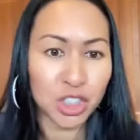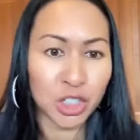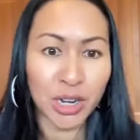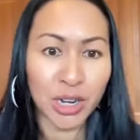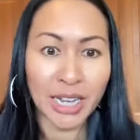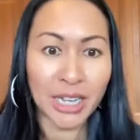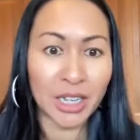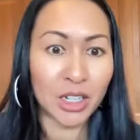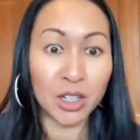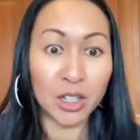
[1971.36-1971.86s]
should
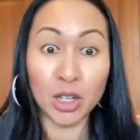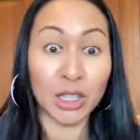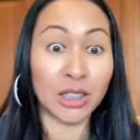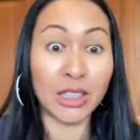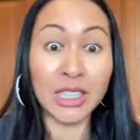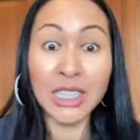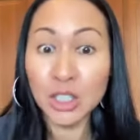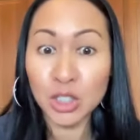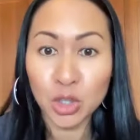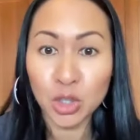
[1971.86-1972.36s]
I
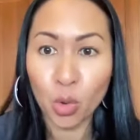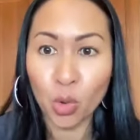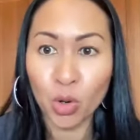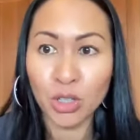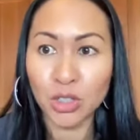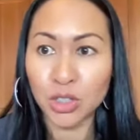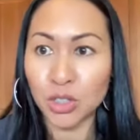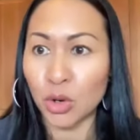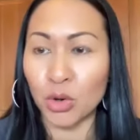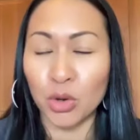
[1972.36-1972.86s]
lean
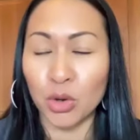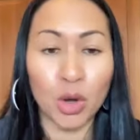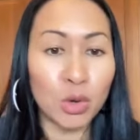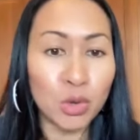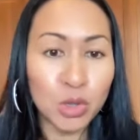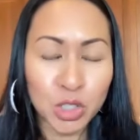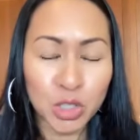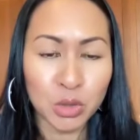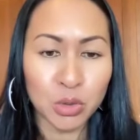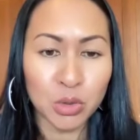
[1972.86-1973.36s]
towards or go
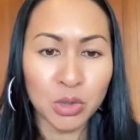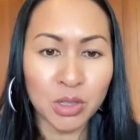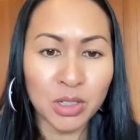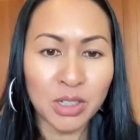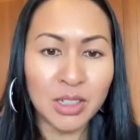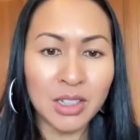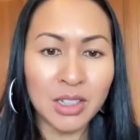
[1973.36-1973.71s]
to.